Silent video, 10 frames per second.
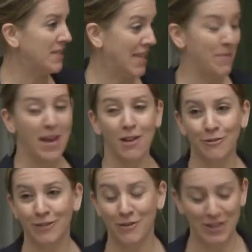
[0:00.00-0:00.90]
was
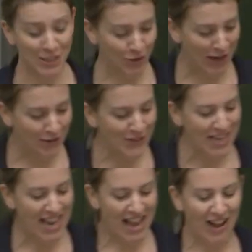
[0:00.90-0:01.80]
email fundraising drives,
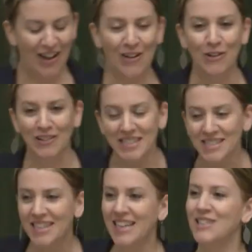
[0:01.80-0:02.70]
uh, or
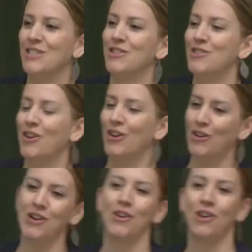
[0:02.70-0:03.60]
listening to
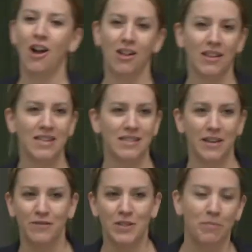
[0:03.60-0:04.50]
her and her colleagues
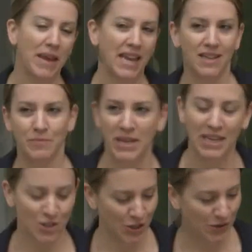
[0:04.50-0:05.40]
kind of debate
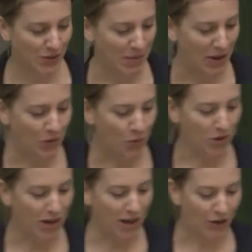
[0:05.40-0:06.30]
big issues about
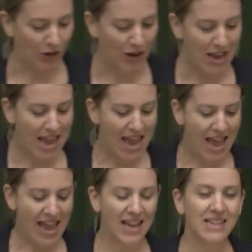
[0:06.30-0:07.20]
world hunger.
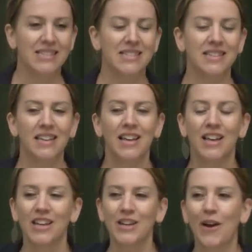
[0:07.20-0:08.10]
And
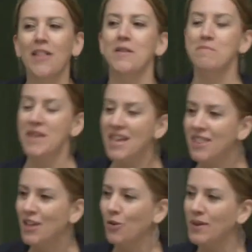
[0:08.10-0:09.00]
you know, I'll
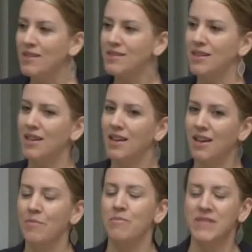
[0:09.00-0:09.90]
admit there was
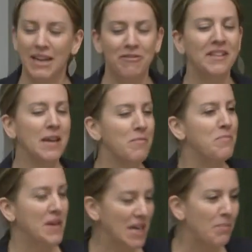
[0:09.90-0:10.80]
a, definitely a
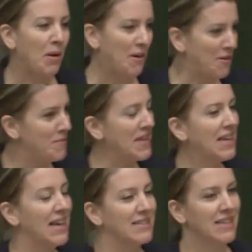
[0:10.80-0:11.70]
big part of
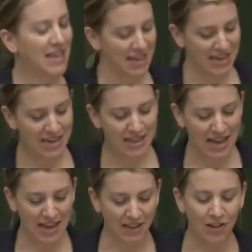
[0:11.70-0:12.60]
me as a kid
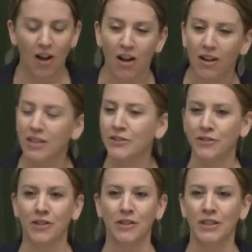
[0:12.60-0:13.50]
that longed
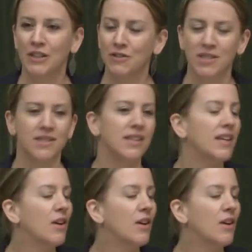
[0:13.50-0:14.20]
for you know just